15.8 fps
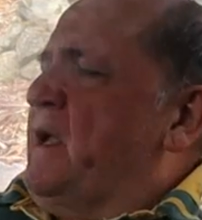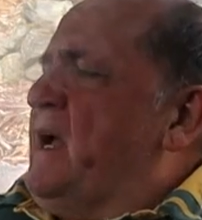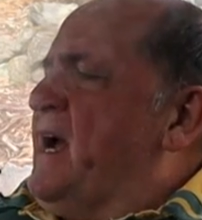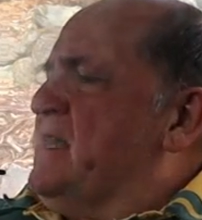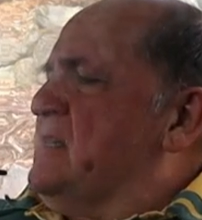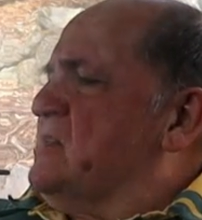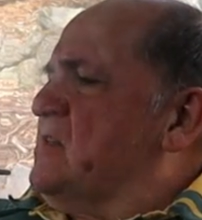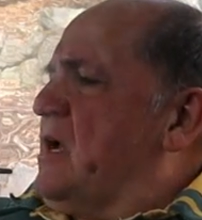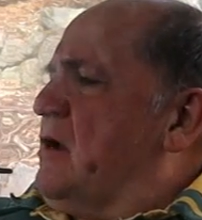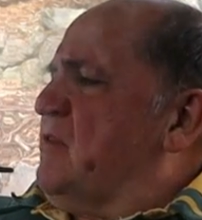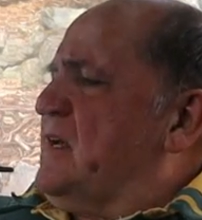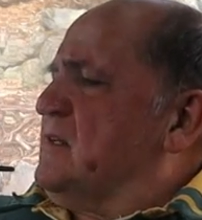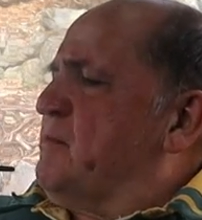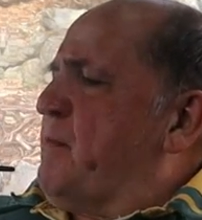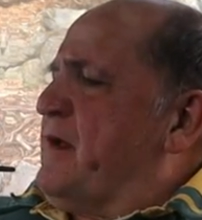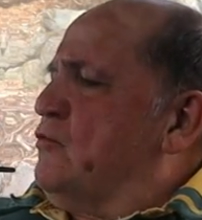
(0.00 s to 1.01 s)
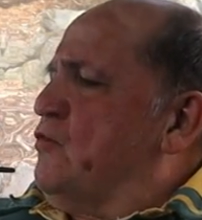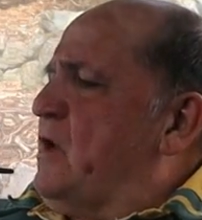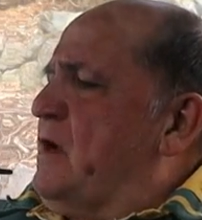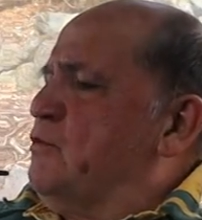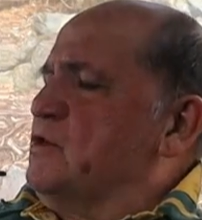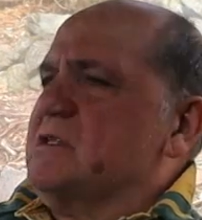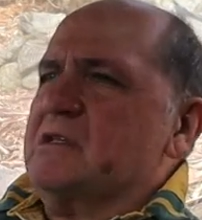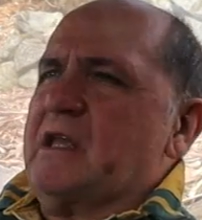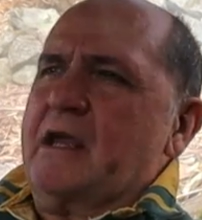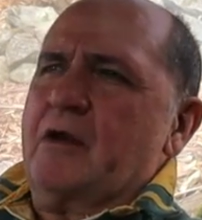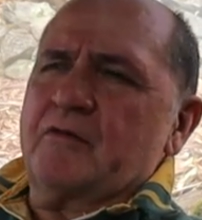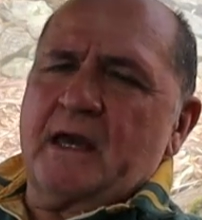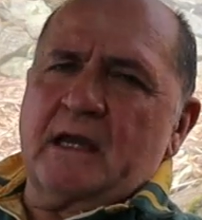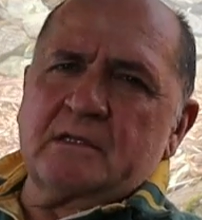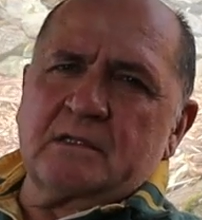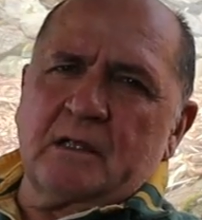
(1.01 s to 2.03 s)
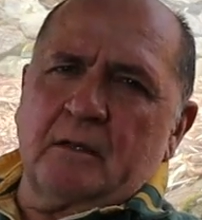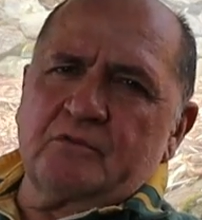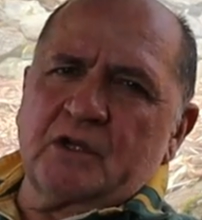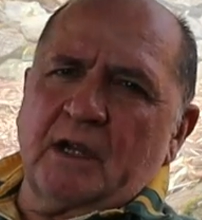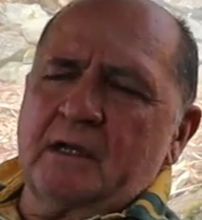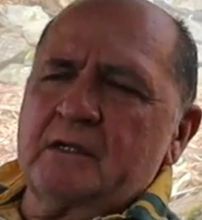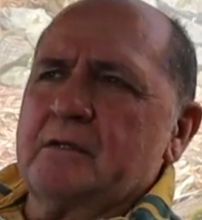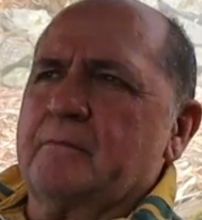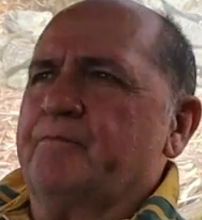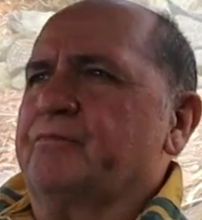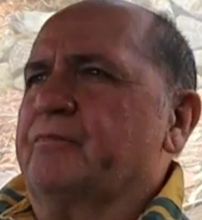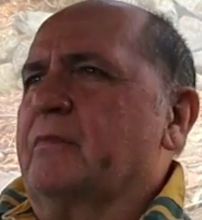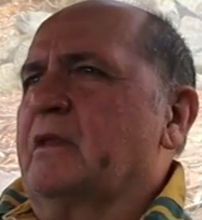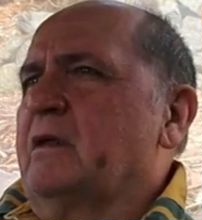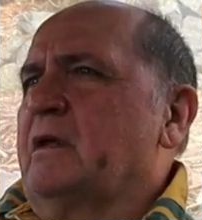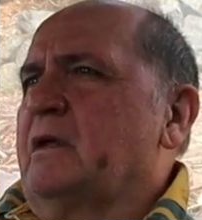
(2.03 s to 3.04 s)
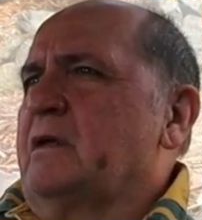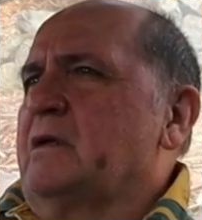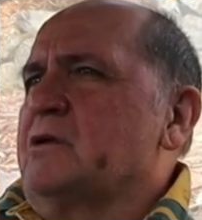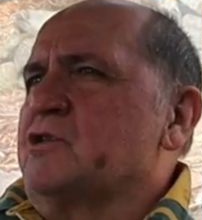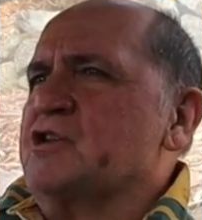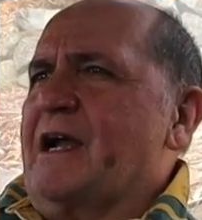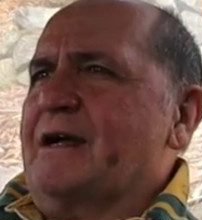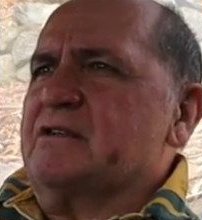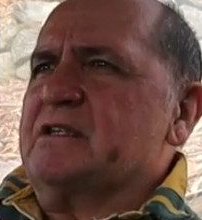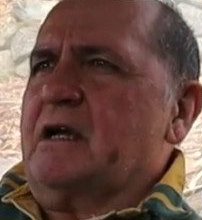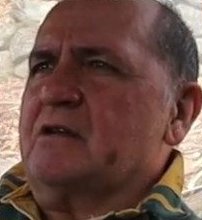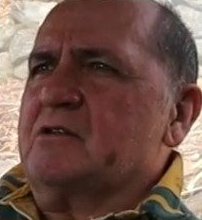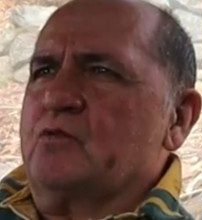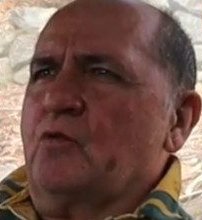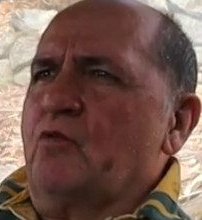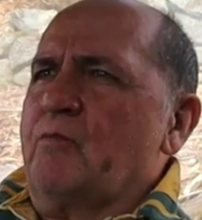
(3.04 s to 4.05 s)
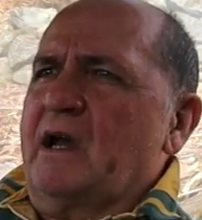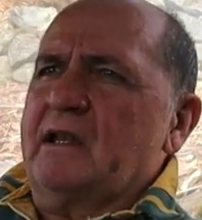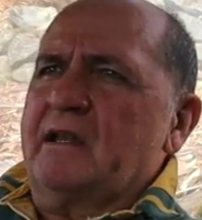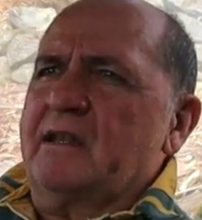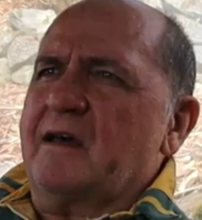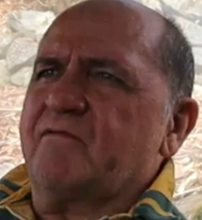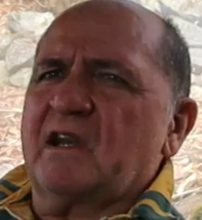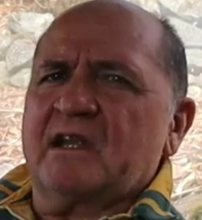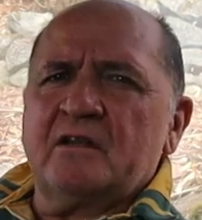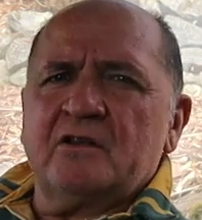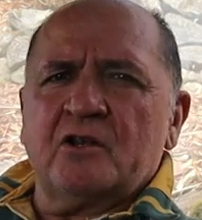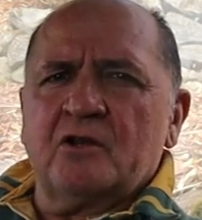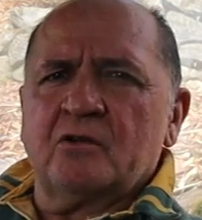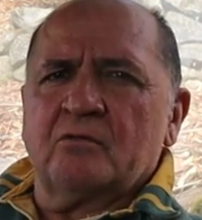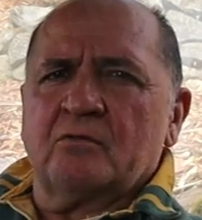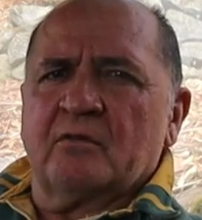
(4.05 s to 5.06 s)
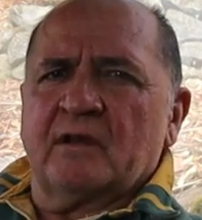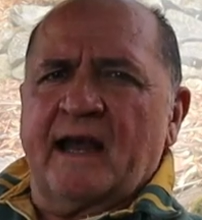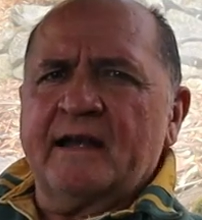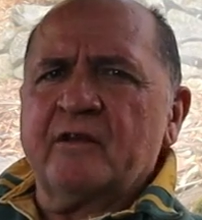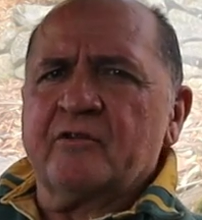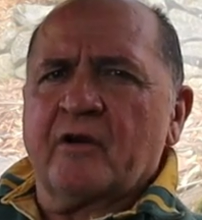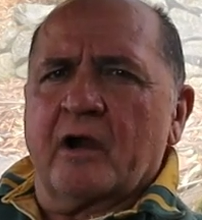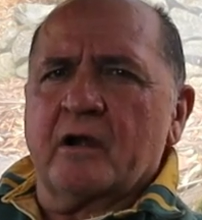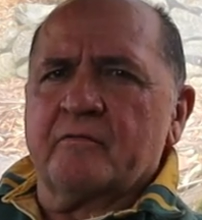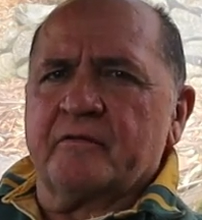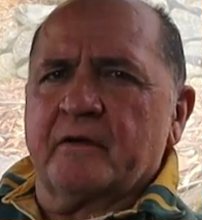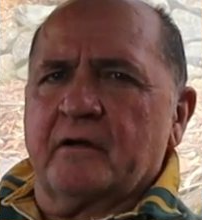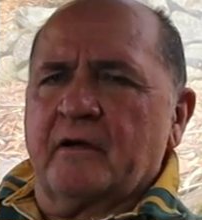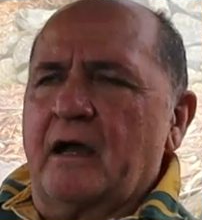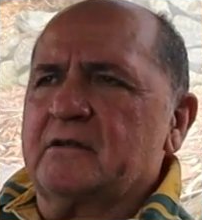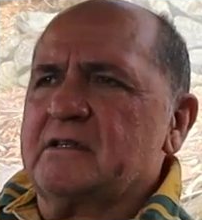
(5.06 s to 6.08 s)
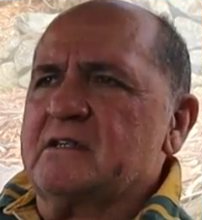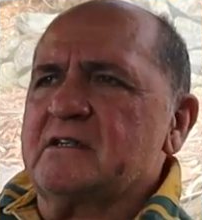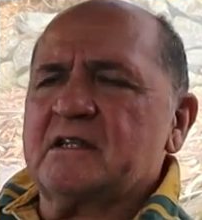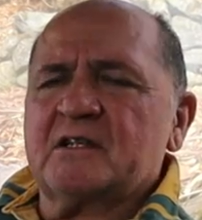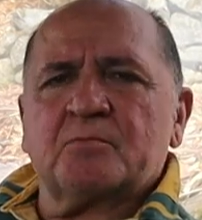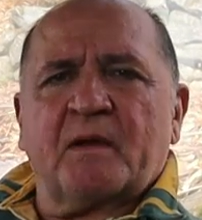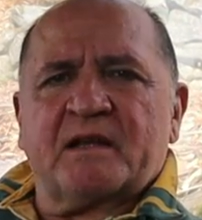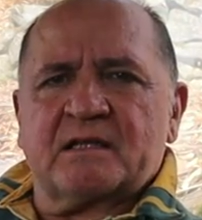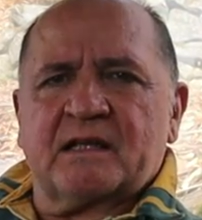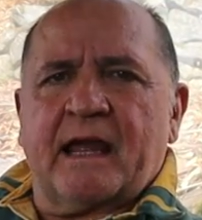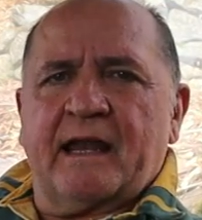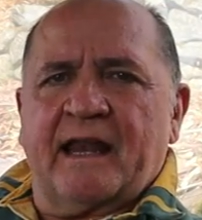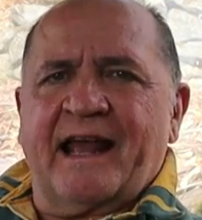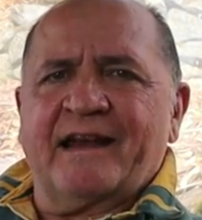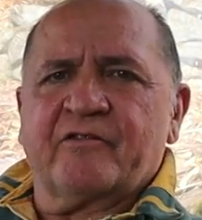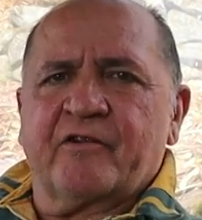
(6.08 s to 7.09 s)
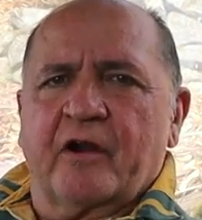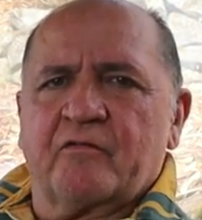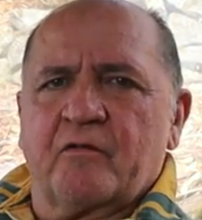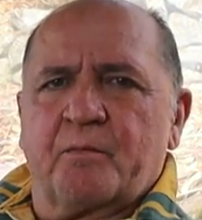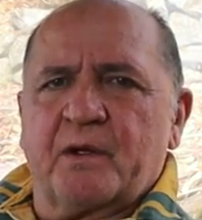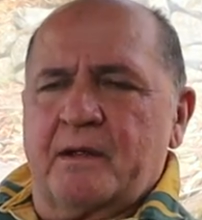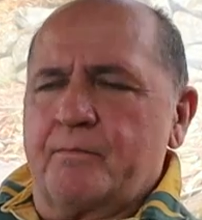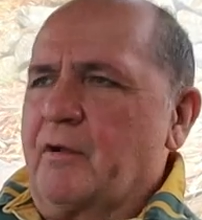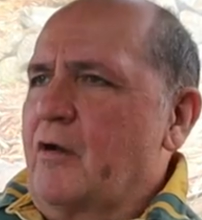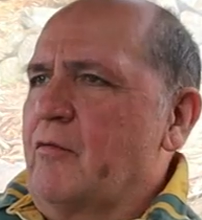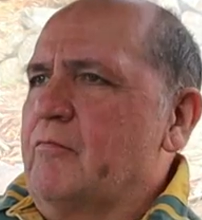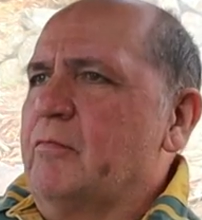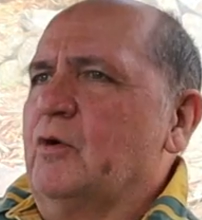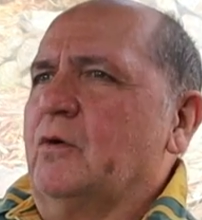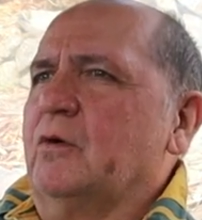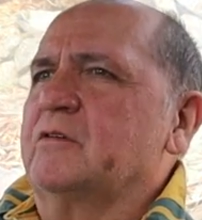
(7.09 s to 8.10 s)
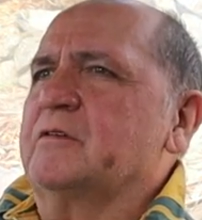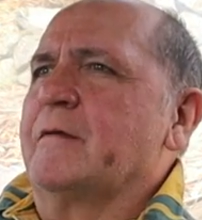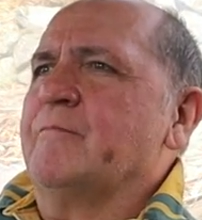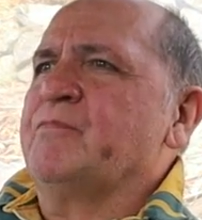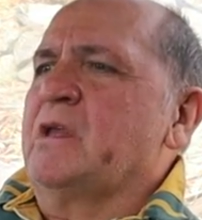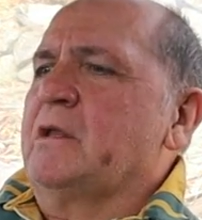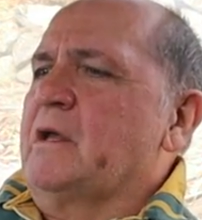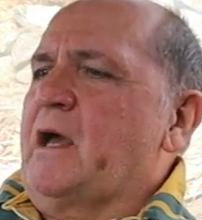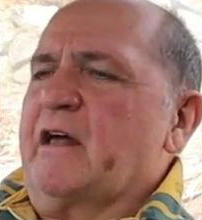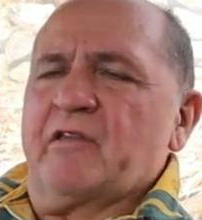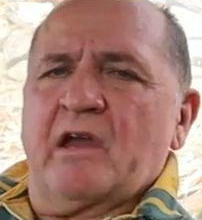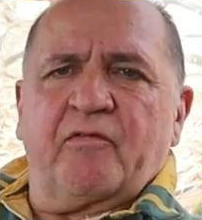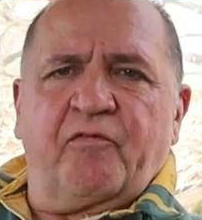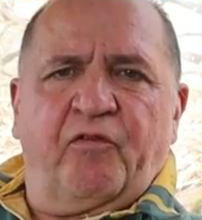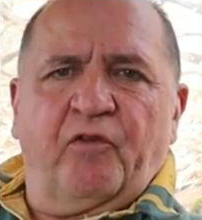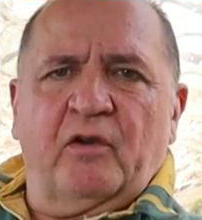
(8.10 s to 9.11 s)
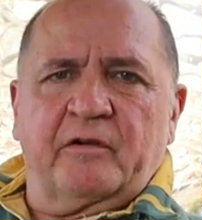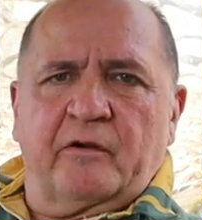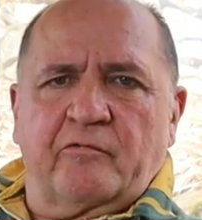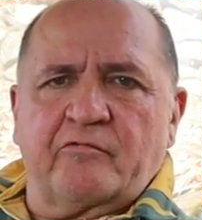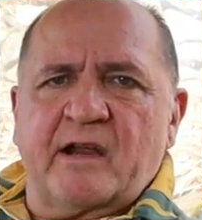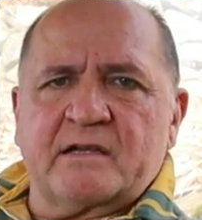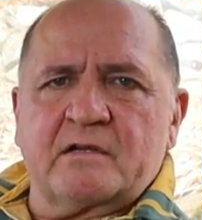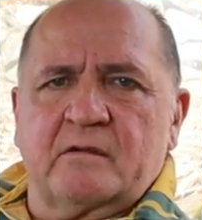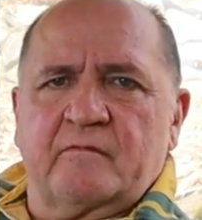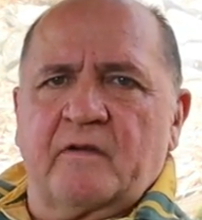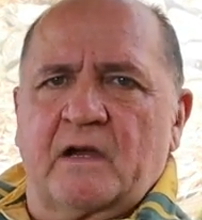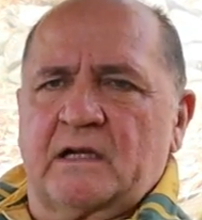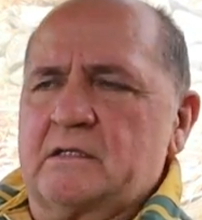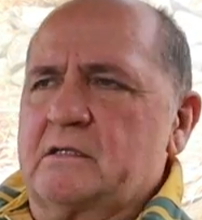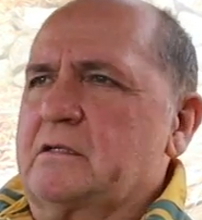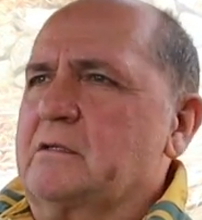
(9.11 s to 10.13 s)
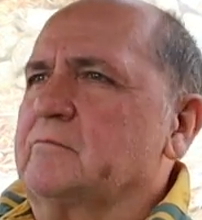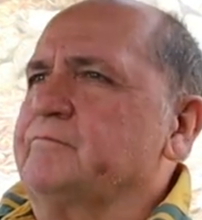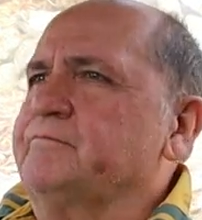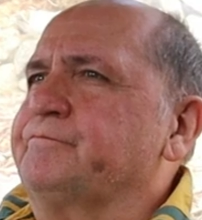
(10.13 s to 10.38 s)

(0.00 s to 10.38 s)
And so that's about all I want to say on that subject. Shout out to all my lovely new Land Rover. I didn't expect to get Land Rover people on board, and they're full of great advice.